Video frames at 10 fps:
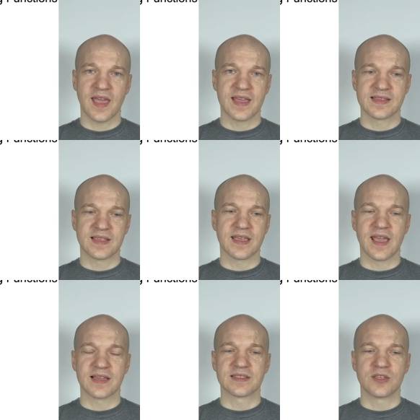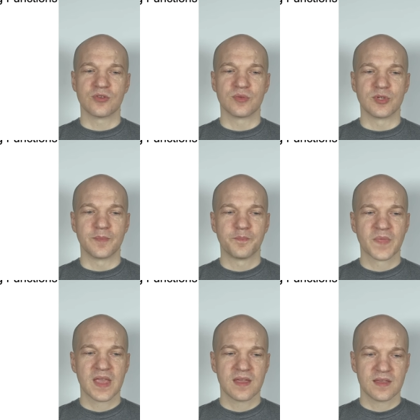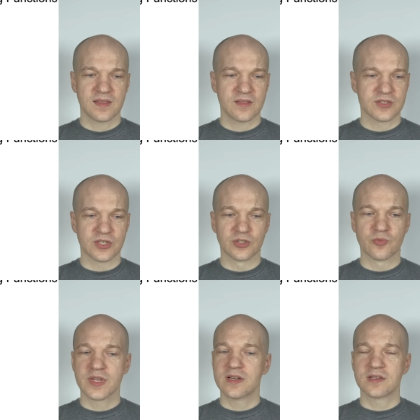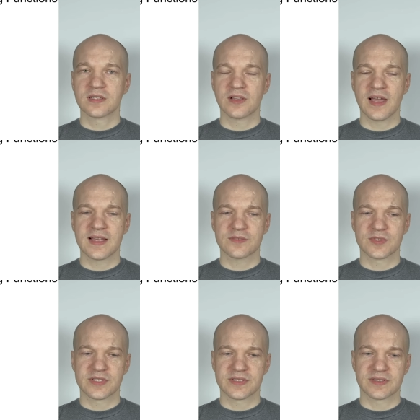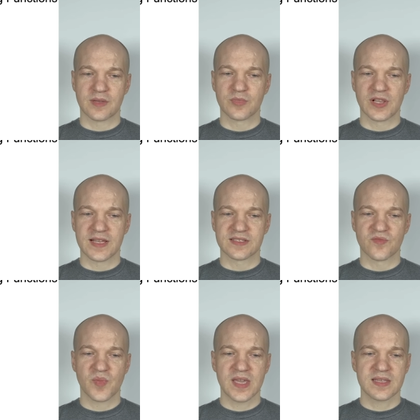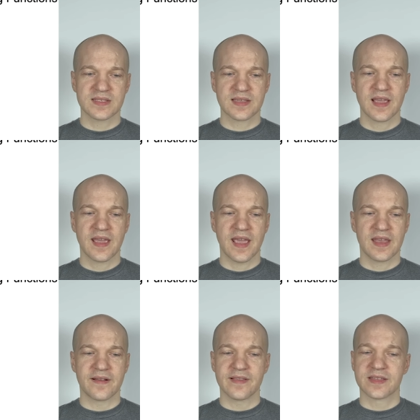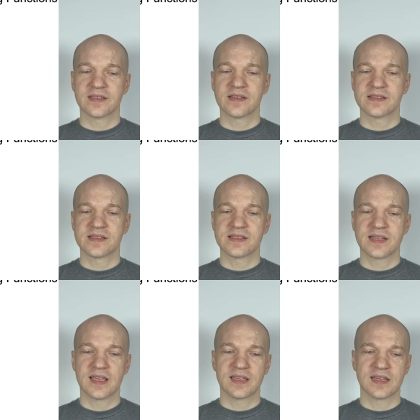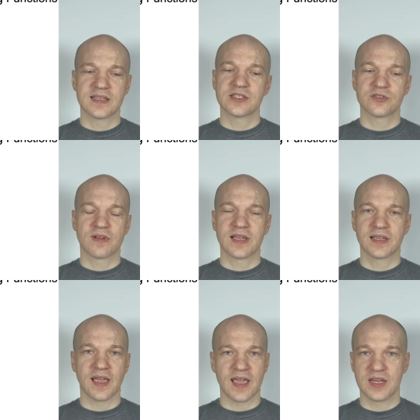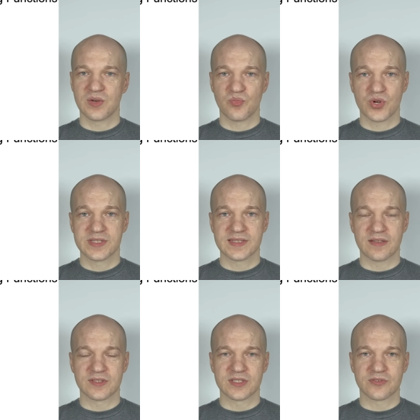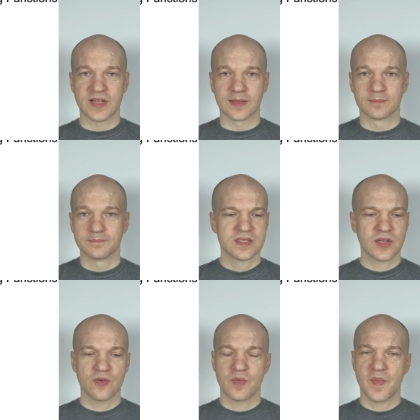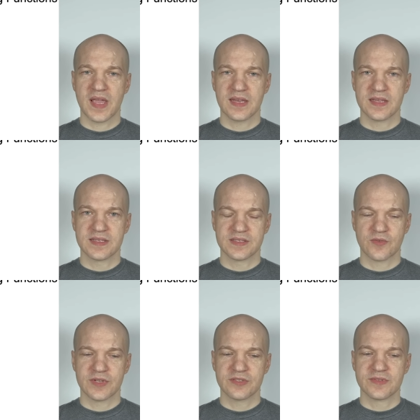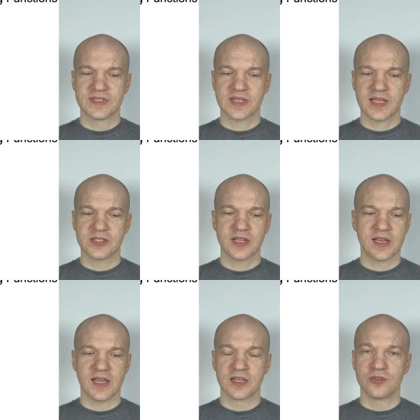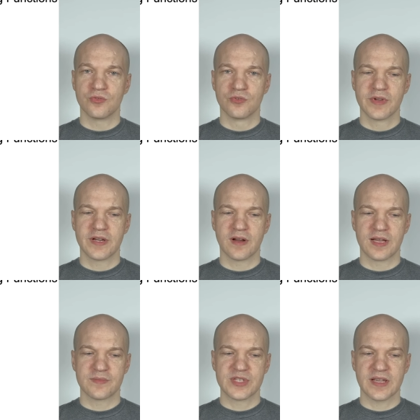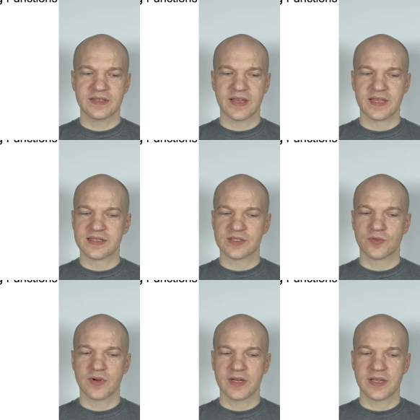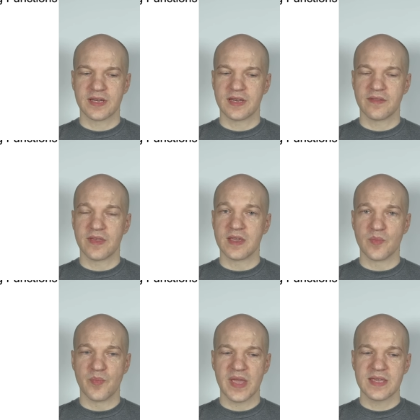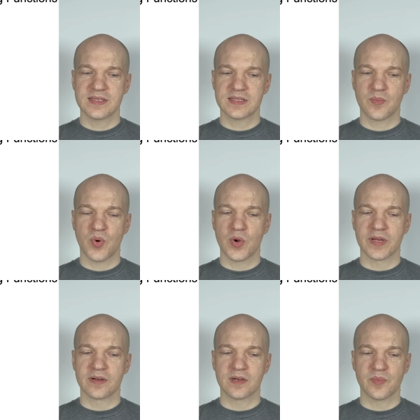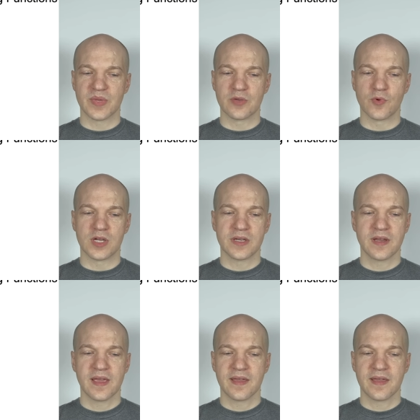as a executable. Then there's a greeter class, which is a subclass of base, and all that does is take in a string and prints out the string. So main is going to instantiate a new greeter object and store it in the base pointer, b1,